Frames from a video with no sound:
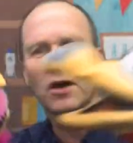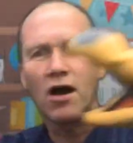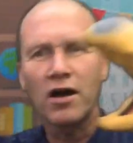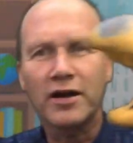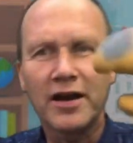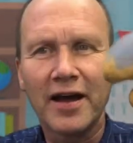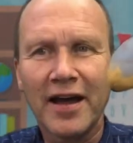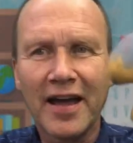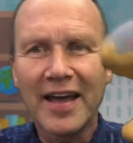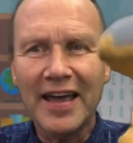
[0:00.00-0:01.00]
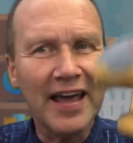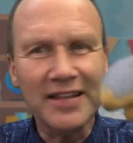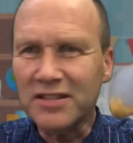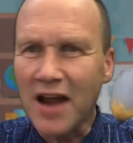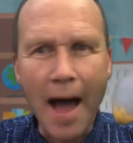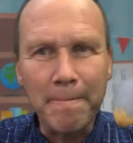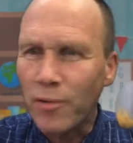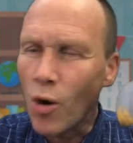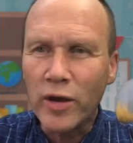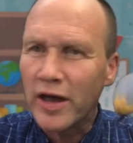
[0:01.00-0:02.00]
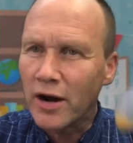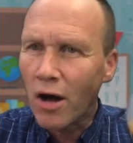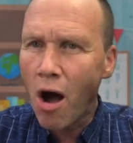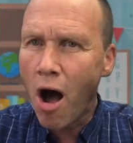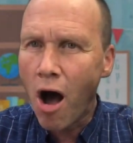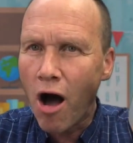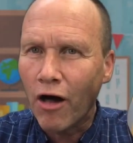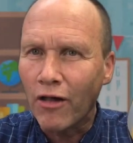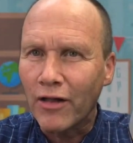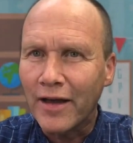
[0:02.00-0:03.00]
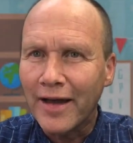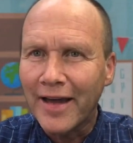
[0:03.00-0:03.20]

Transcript: look, it's not broken at all.